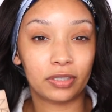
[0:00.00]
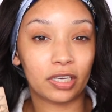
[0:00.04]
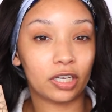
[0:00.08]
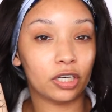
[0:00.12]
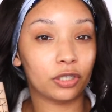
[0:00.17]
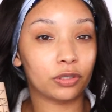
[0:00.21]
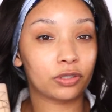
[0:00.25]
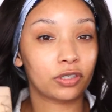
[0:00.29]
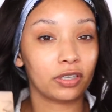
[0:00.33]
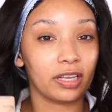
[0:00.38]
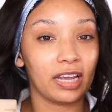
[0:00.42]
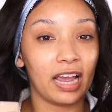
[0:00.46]
I
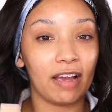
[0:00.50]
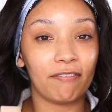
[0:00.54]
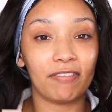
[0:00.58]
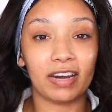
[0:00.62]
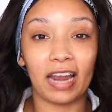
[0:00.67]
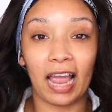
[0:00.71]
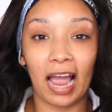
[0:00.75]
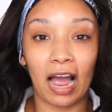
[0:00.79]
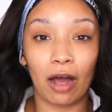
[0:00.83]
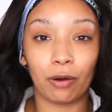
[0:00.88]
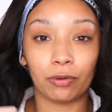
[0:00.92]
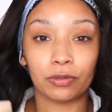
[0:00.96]
usually have an
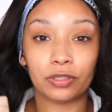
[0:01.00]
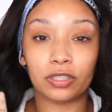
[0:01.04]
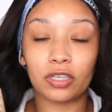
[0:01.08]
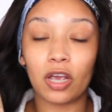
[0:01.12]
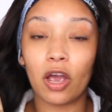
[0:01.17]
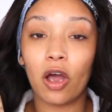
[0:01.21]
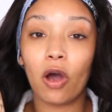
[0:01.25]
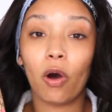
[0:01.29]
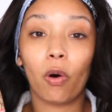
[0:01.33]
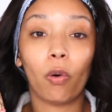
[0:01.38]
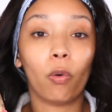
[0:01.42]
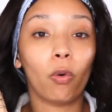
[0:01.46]
ounce
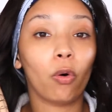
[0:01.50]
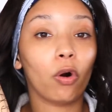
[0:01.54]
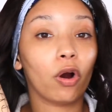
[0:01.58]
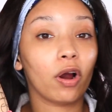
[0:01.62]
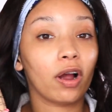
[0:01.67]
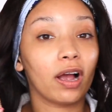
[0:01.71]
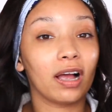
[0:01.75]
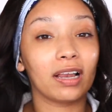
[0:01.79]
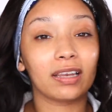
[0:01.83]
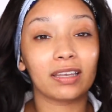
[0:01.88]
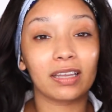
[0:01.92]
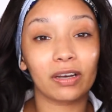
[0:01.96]
or
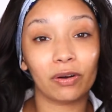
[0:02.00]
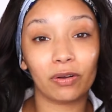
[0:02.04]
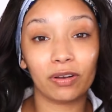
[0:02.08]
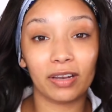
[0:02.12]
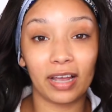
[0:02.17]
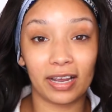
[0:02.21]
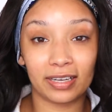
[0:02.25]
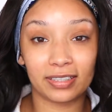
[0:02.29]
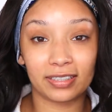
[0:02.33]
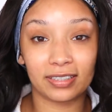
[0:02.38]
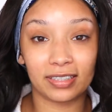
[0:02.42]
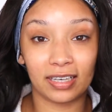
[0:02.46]
a little
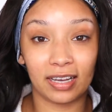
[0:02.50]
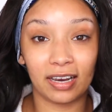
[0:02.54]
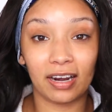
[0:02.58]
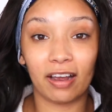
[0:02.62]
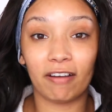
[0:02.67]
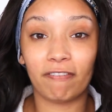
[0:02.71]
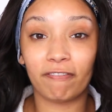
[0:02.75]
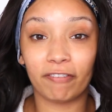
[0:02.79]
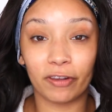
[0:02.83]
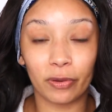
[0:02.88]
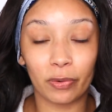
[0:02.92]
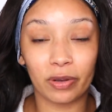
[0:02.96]
less than a
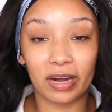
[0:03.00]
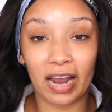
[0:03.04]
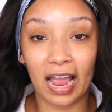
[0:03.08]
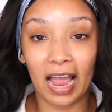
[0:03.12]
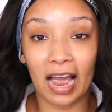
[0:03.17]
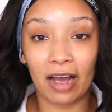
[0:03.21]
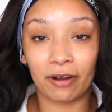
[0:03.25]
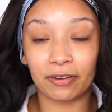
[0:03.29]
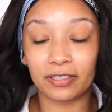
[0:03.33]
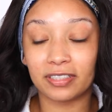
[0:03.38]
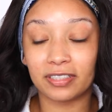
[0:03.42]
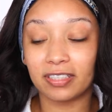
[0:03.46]
fluid
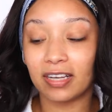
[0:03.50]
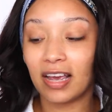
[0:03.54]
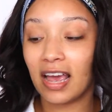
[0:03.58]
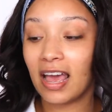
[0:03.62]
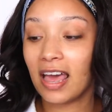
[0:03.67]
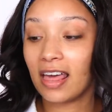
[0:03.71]
ounce.